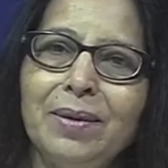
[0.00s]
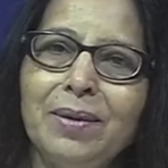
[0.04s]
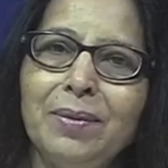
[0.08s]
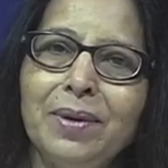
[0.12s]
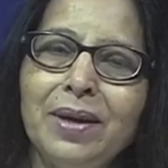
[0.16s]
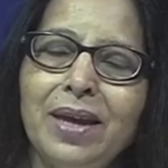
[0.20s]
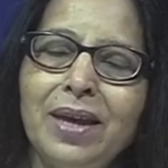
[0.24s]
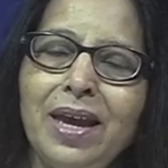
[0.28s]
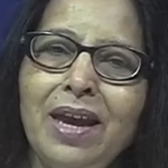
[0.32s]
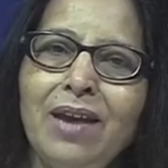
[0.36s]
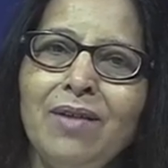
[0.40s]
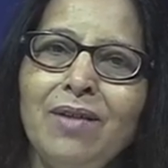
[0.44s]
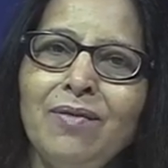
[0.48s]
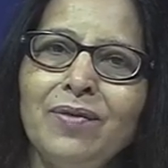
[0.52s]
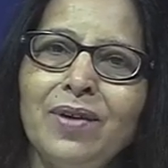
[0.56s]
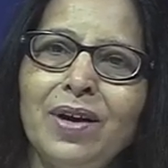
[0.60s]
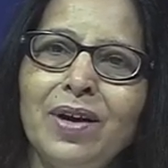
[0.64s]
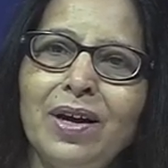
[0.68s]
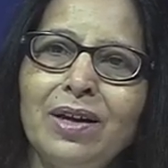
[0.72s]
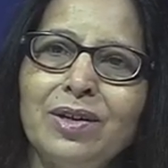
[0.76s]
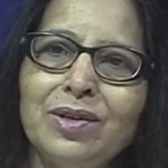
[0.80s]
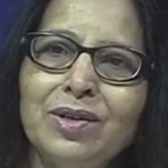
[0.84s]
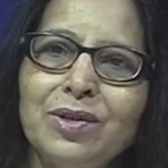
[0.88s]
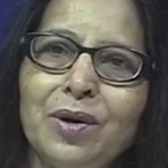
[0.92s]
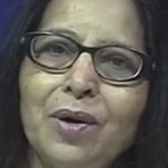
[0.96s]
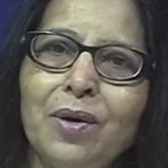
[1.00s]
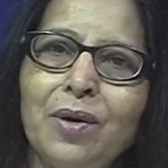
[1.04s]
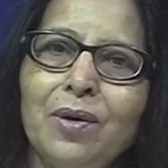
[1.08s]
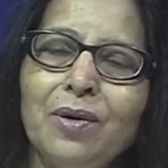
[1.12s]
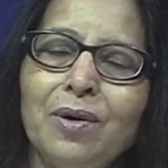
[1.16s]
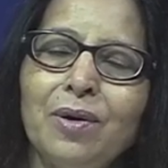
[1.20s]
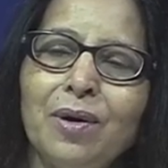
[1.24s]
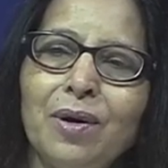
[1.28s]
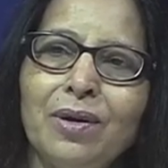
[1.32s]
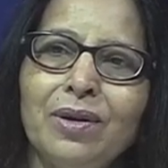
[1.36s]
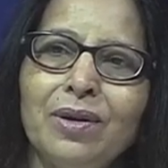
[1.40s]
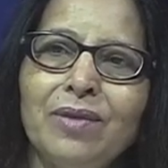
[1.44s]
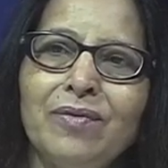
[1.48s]
gave a talk
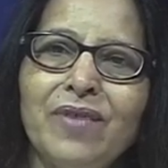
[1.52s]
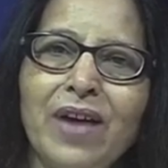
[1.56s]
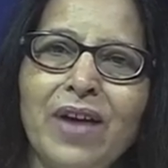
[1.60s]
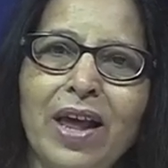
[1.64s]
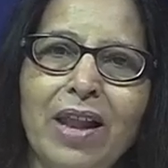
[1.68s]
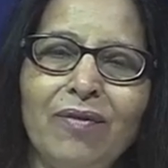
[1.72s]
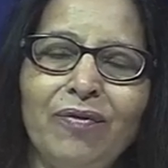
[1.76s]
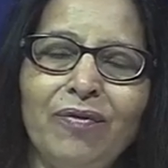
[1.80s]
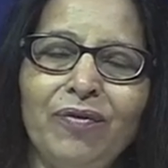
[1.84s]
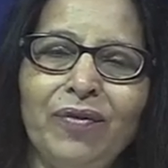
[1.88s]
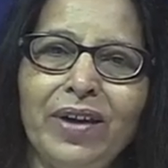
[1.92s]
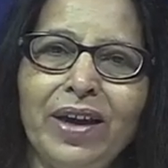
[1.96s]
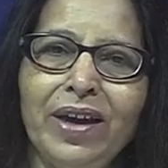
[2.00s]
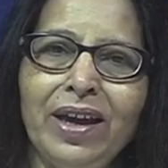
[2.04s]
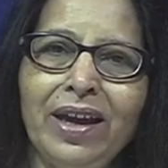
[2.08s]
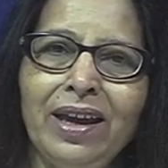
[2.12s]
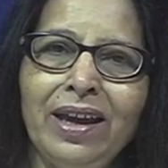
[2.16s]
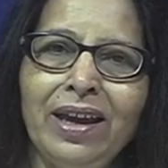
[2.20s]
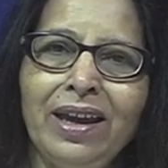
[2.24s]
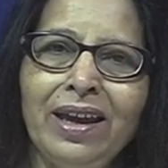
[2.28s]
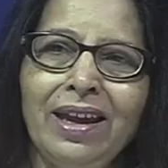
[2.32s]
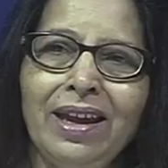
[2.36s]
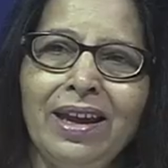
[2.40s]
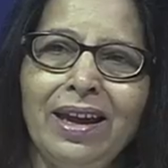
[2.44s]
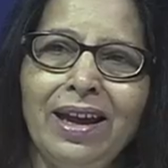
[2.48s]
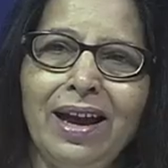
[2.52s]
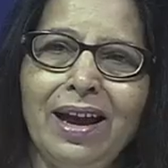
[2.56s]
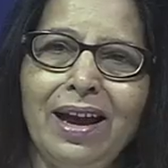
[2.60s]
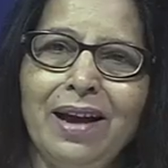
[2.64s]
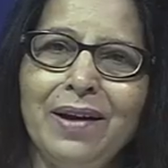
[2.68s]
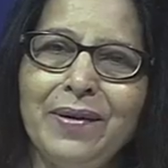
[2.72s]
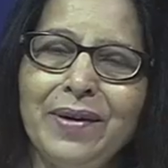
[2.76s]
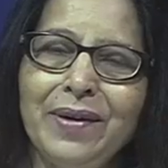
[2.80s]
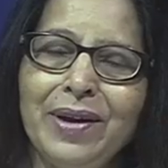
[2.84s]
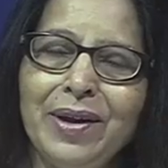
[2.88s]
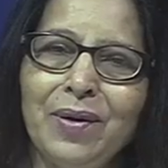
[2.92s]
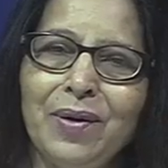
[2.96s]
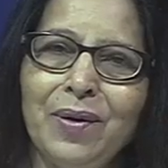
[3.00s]
on welfare, I
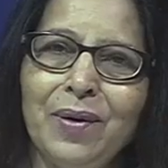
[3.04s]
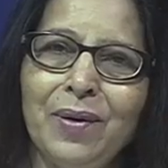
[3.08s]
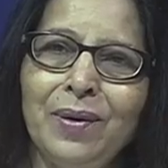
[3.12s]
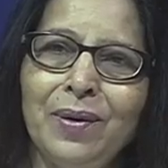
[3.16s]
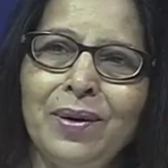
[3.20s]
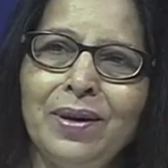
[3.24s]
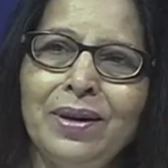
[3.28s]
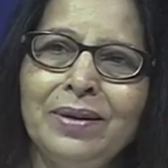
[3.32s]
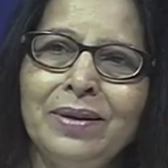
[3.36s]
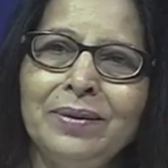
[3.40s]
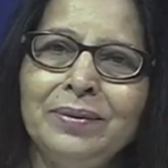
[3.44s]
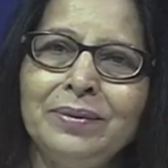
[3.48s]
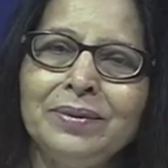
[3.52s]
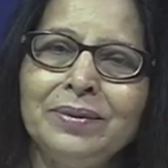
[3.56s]
recall,